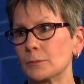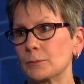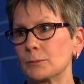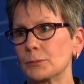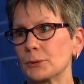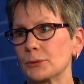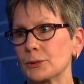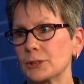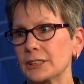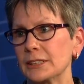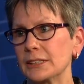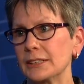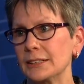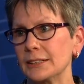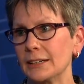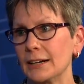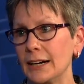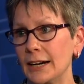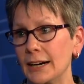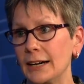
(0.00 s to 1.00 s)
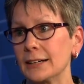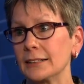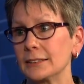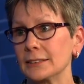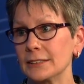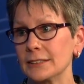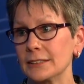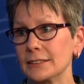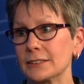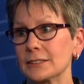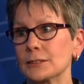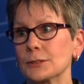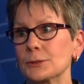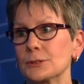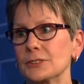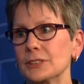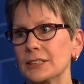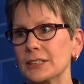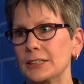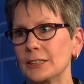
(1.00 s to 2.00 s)
pretty highly
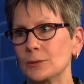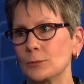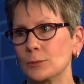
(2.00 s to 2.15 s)
associated